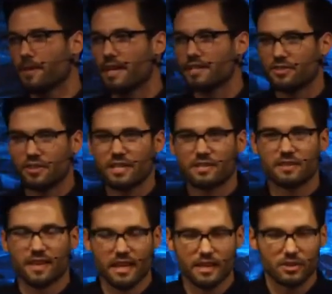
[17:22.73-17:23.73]
He sees
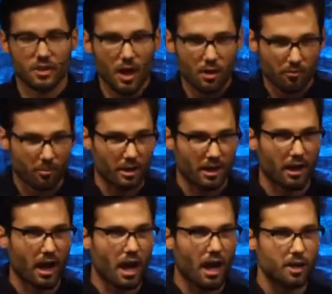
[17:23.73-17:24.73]
things from a
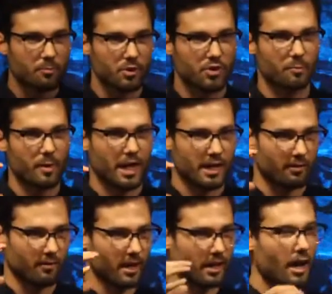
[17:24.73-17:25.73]
God
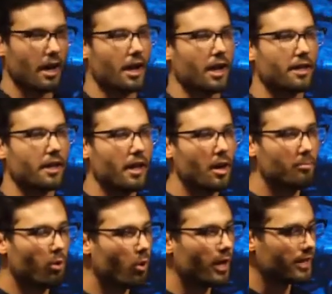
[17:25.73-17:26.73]
perspective, a God
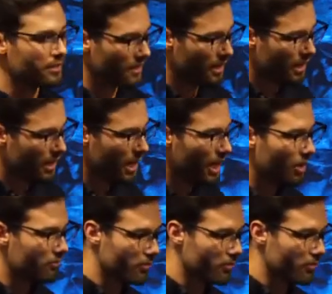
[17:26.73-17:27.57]
point of